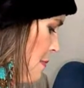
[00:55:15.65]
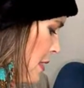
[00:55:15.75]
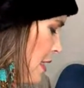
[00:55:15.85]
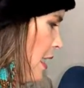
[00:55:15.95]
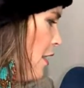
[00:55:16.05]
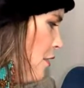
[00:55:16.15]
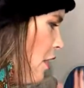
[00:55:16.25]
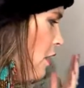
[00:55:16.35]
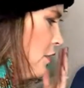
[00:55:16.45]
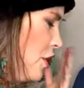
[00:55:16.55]
but the other
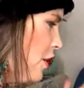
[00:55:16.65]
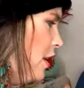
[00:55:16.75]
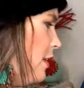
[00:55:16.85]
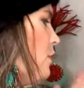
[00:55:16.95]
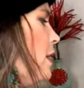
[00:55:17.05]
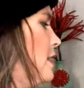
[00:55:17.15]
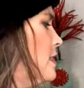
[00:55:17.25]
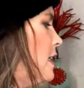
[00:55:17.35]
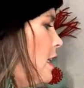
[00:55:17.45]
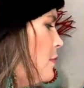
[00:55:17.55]
alternative was
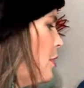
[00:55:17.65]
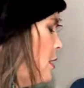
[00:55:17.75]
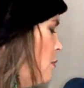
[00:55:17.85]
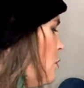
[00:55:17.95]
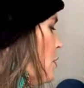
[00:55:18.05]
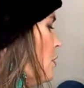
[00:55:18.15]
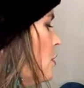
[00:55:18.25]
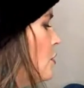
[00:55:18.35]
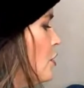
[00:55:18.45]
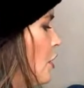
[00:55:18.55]
to get a brick and mortar
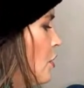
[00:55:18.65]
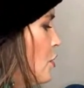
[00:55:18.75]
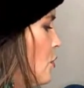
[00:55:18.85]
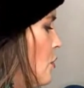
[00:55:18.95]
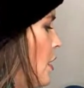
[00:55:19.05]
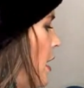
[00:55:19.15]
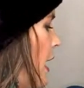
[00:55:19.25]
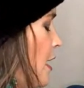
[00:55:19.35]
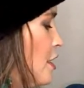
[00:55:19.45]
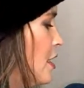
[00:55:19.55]
or start a store. And
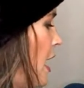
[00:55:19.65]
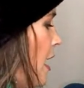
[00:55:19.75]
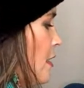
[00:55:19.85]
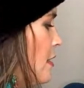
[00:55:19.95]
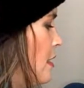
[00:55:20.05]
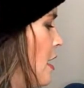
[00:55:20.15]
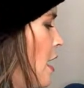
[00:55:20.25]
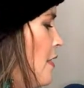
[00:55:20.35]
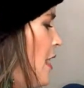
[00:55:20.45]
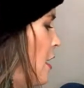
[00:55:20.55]
I just, I,
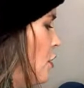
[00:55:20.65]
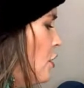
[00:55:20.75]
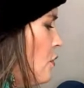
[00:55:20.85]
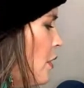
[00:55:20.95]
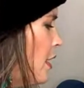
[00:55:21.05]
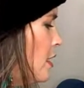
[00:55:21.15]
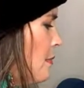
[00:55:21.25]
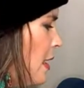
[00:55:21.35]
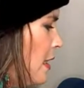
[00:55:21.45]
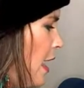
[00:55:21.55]
that couldn't work into
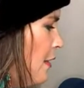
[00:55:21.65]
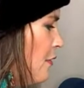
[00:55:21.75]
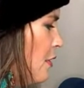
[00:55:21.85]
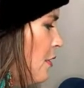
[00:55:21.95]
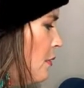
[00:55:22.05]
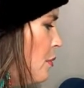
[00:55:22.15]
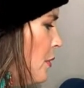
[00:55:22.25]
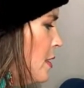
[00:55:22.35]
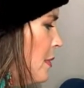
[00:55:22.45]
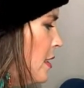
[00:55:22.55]
my life with the
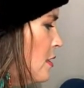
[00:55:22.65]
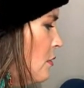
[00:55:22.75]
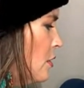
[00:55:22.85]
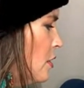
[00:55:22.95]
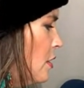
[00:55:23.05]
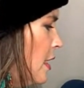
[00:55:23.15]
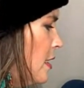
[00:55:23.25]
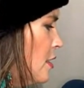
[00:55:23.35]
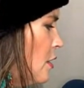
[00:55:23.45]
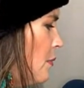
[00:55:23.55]
boys being so little
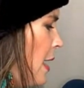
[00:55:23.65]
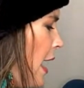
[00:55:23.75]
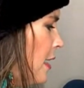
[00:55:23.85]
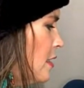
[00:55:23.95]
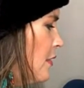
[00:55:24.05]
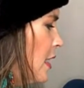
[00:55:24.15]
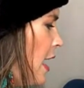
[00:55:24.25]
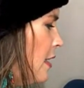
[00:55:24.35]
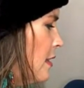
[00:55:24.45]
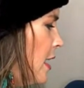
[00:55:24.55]
and so active in
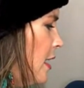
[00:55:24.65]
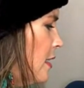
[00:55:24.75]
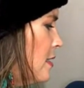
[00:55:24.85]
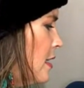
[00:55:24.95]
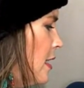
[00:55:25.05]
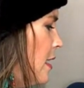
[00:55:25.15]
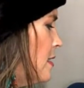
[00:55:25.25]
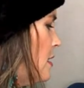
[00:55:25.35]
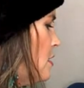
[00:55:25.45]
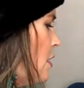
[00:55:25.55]
athletics and things.
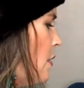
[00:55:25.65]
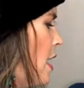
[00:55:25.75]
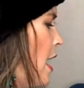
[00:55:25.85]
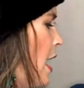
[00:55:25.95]
And so